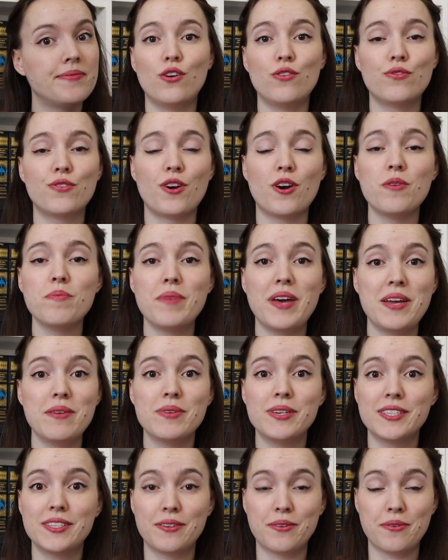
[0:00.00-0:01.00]
Overall, May
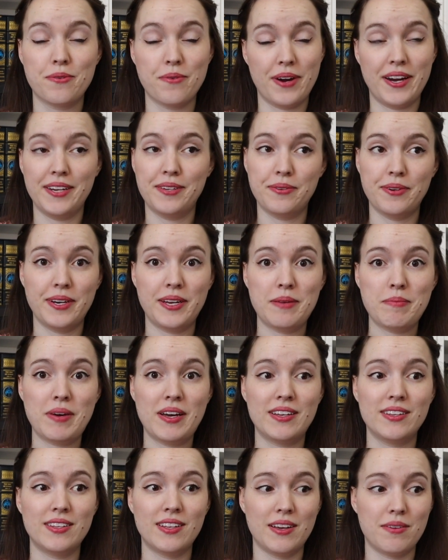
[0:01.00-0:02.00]
was a great reading
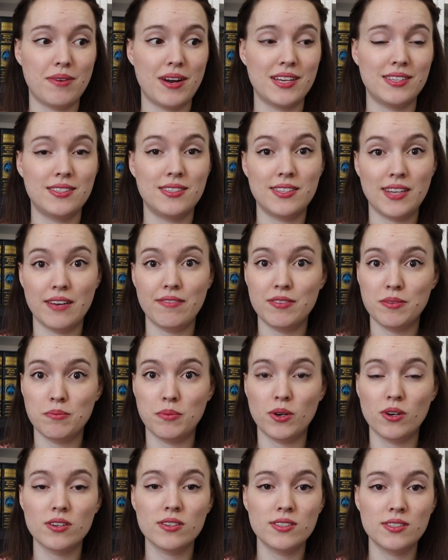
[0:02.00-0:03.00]
month. I read seven
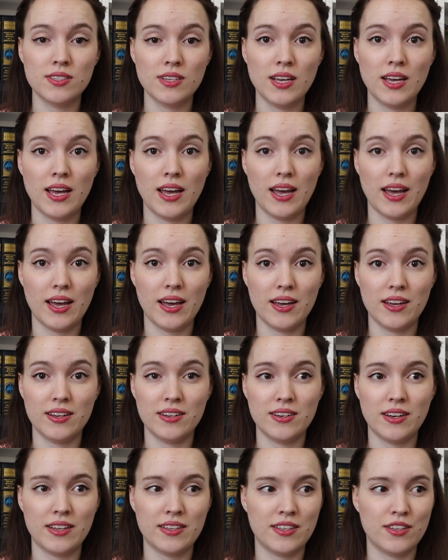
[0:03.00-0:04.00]
books
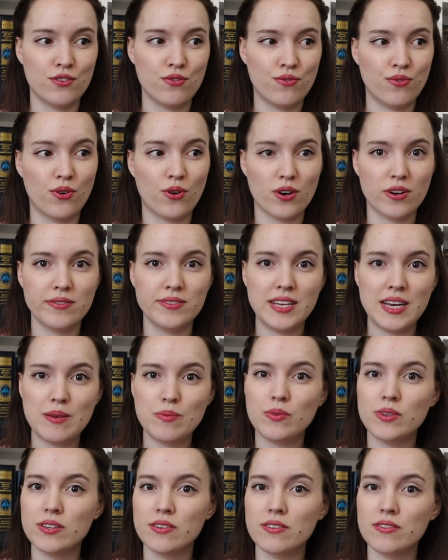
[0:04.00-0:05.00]
and I think four of
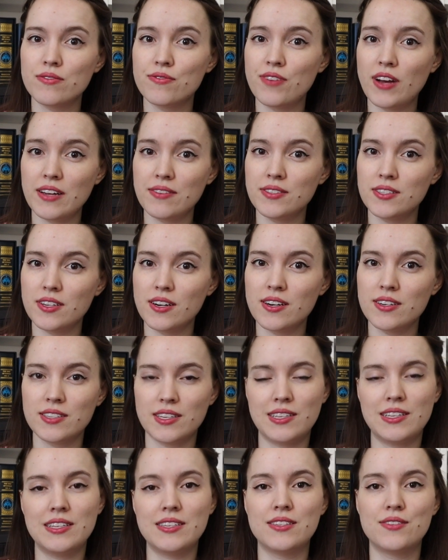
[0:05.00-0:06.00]
them were five stars,
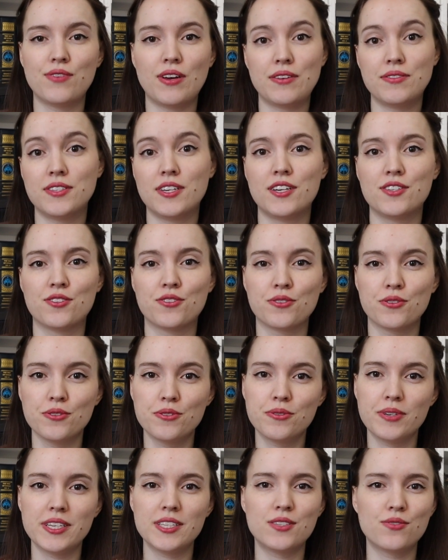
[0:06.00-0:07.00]
at least five stars on
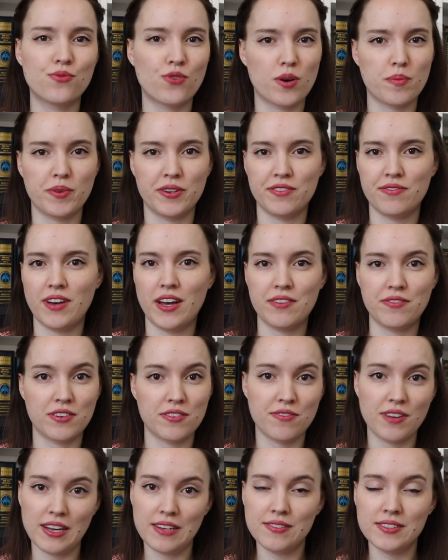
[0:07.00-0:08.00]
Goodreads, 4.5 or
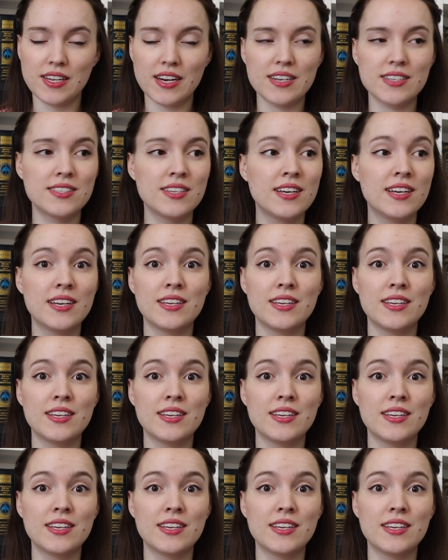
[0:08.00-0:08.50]
five stars.